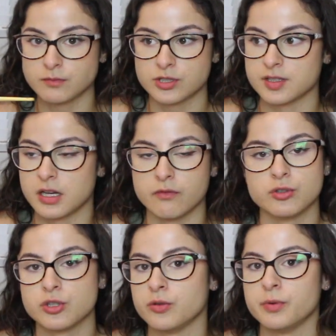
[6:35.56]
just a
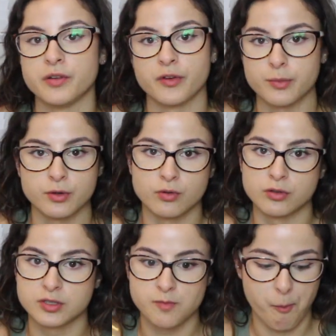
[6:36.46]
level 2 beauty therapy
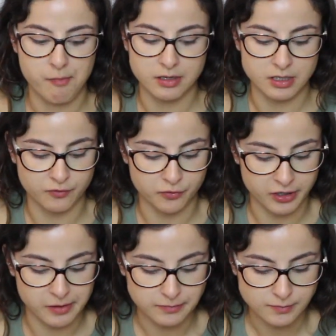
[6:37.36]
course and level 3.